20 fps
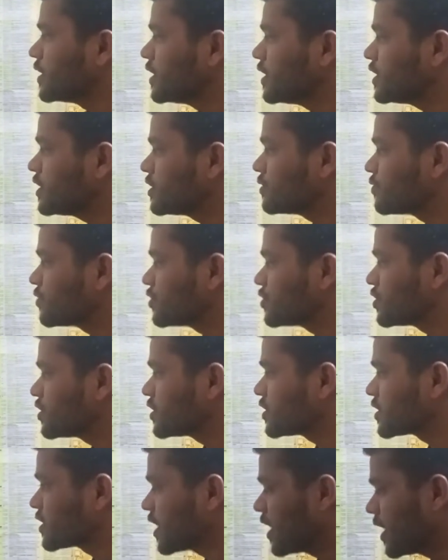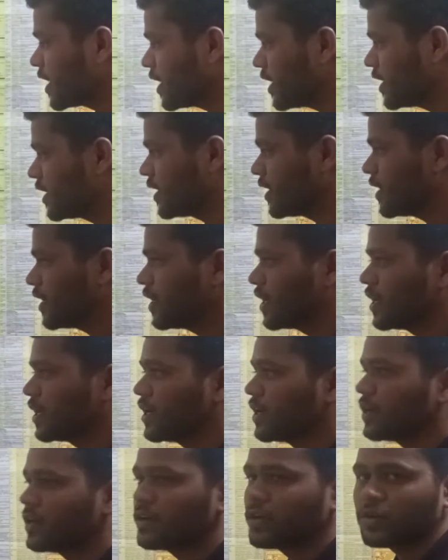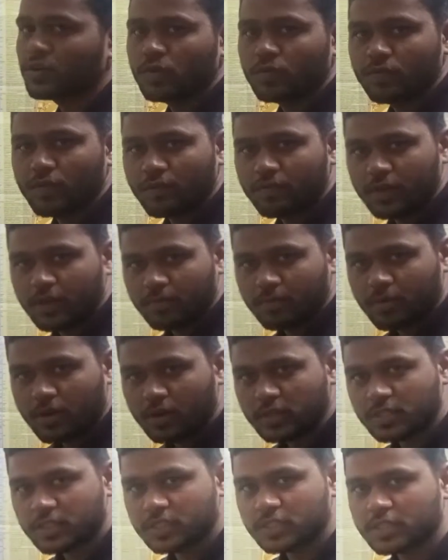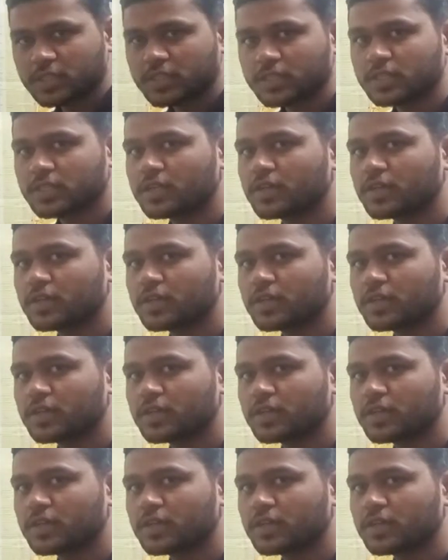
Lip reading: Each questions carry 250 marks.